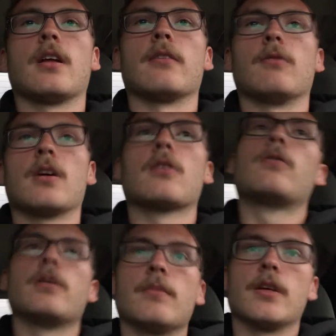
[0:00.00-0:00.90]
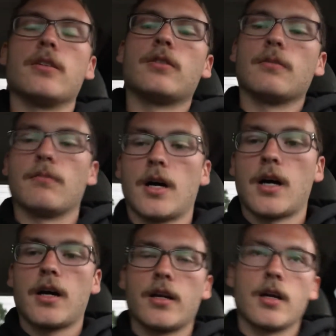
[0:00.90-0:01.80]
like what equipment you can
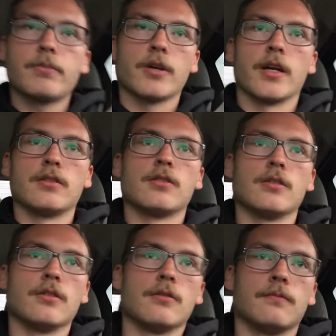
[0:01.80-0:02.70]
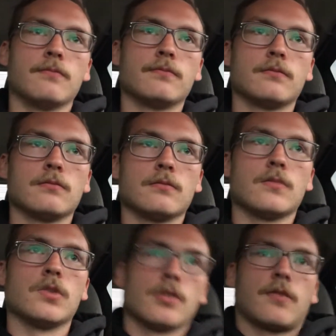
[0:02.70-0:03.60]
buy and upgrade to
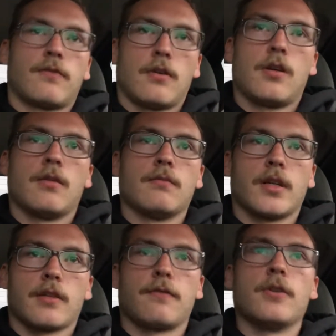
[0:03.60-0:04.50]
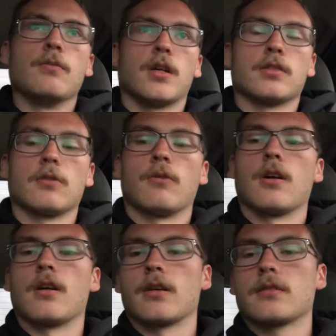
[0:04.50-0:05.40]
just from like a few months of
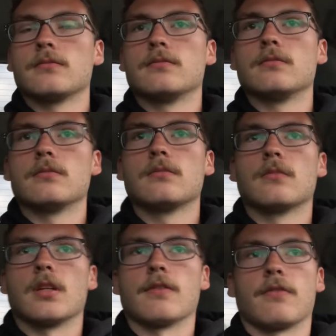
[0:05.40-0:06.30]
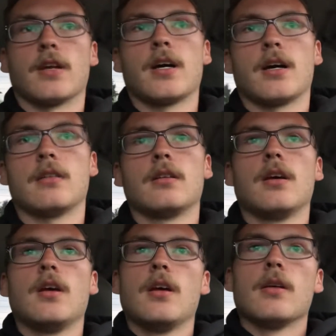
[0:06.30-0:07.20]
work, if that,
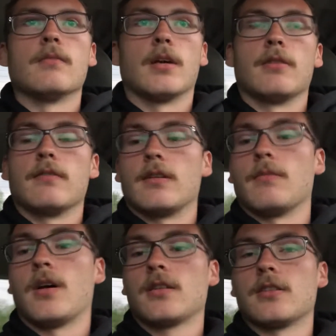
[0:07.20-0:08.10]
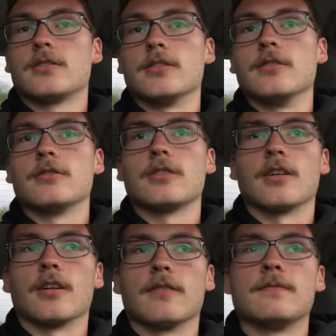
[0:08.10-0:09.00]
maybe even a month or two.
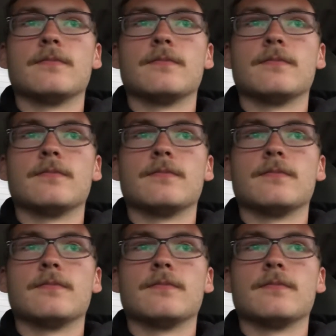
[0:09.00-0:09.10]
So